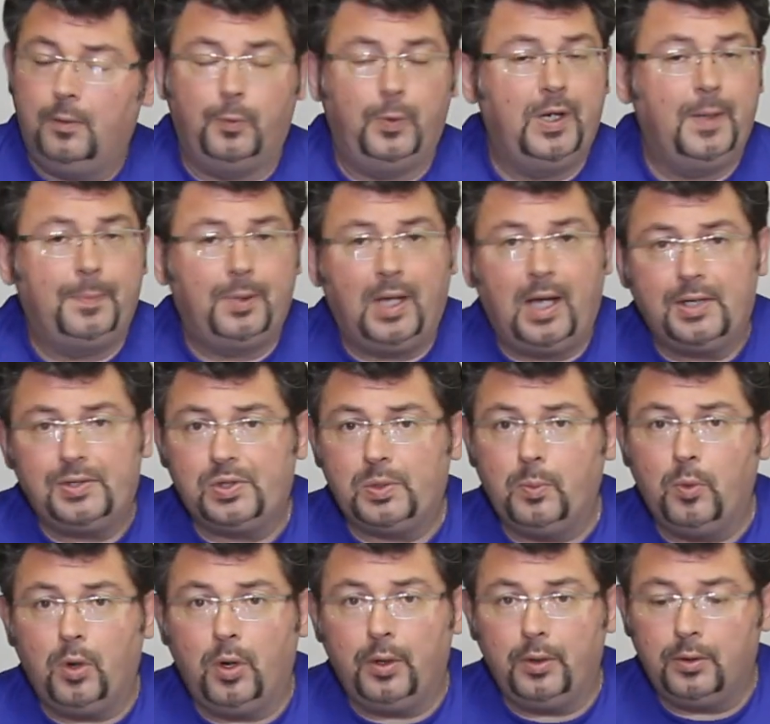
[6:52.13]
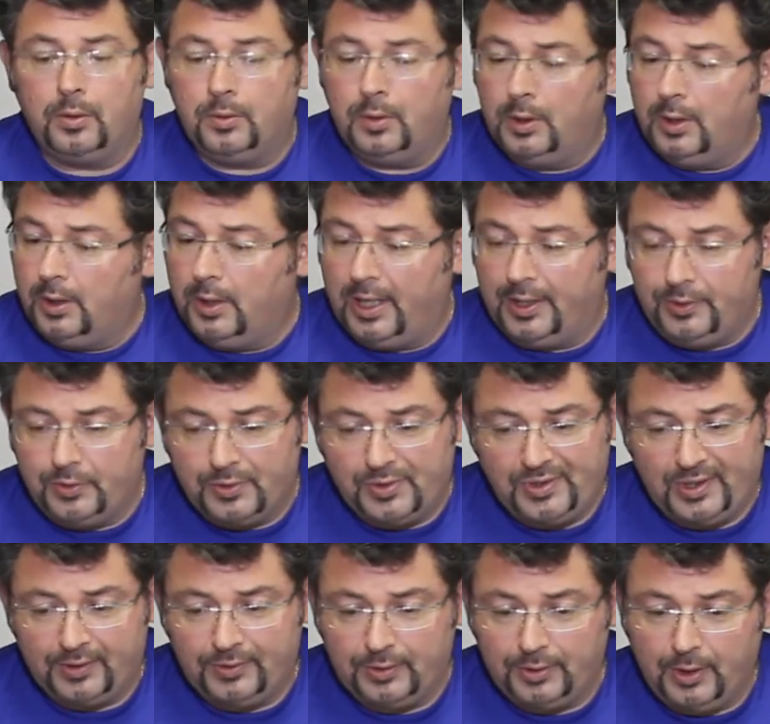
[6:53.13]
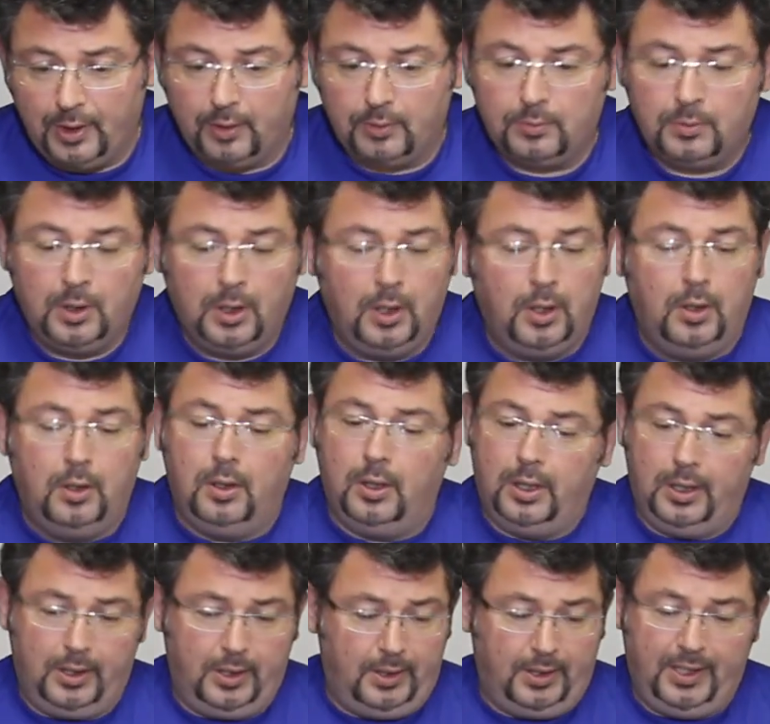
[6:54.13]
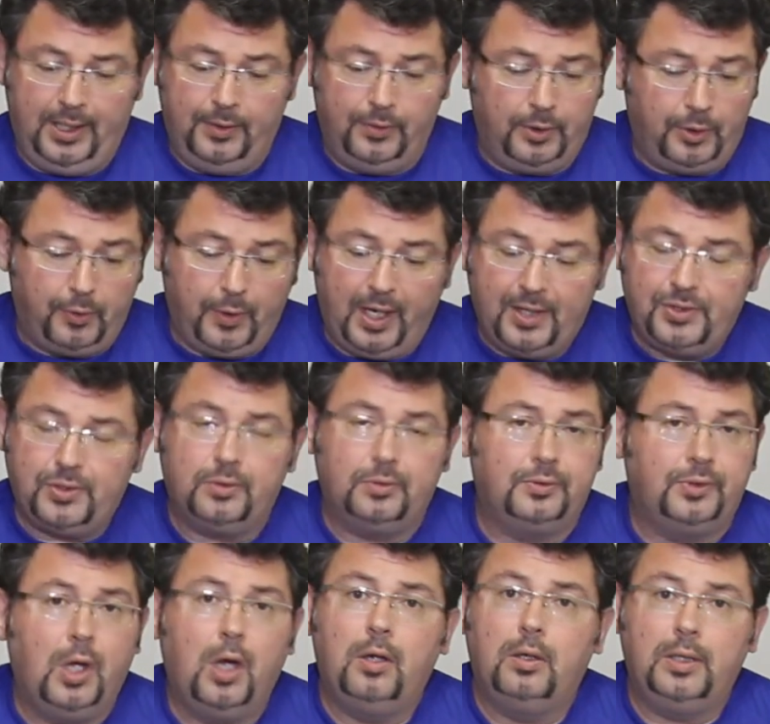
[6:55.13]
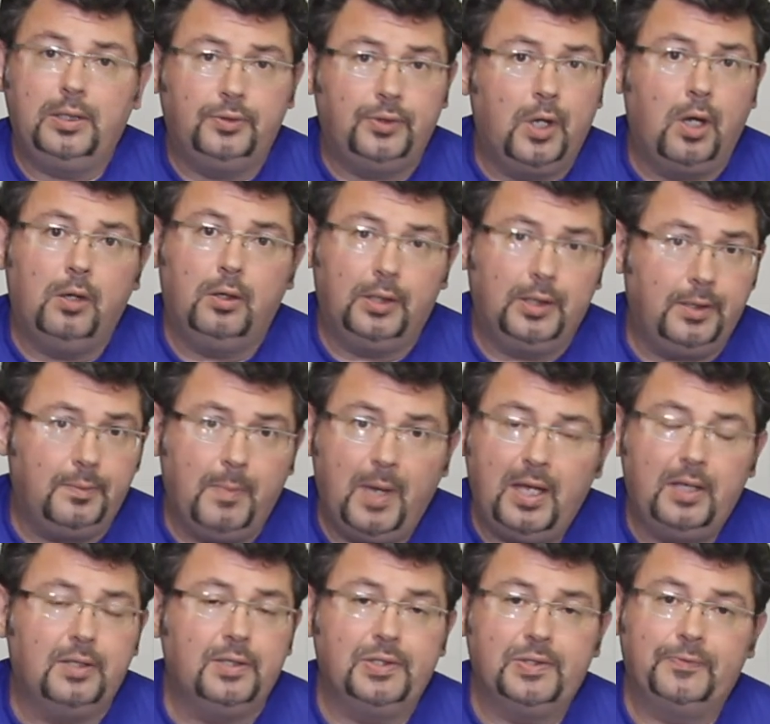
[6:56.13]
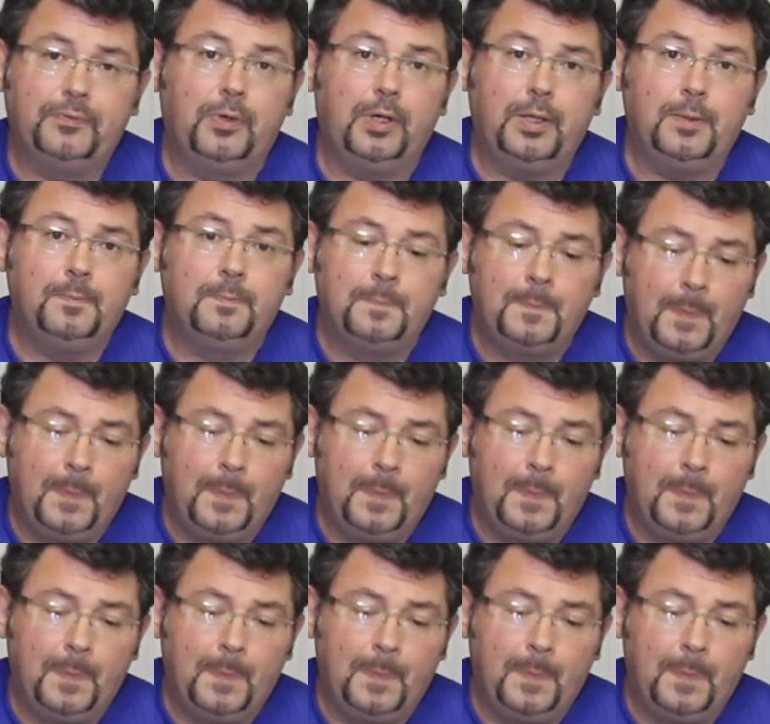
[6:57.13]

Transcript: reapply some oil, and you're set to go. Again, the grates are totally maintenance free.